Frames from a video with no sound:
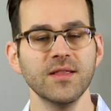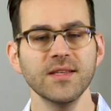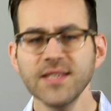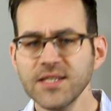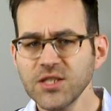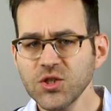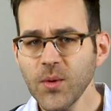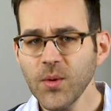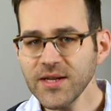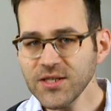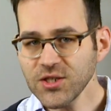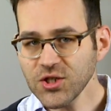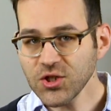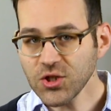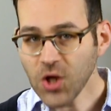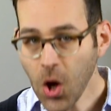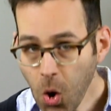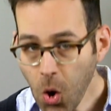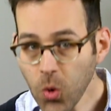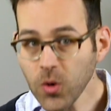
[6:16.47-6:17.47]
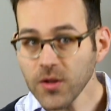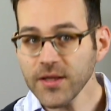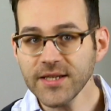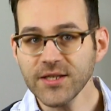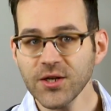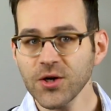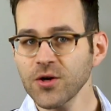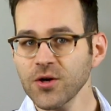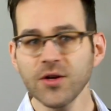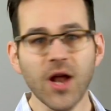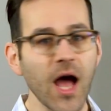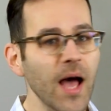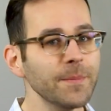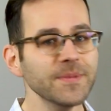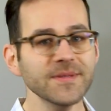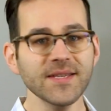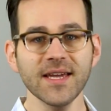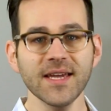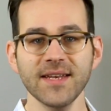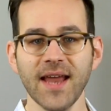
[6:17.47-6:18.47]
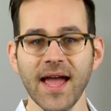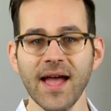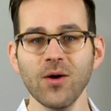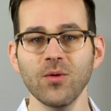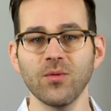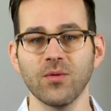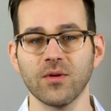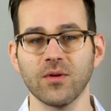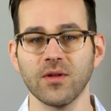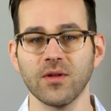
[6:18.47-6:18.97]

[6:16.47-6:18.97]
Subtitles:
The situation totally turned upside down.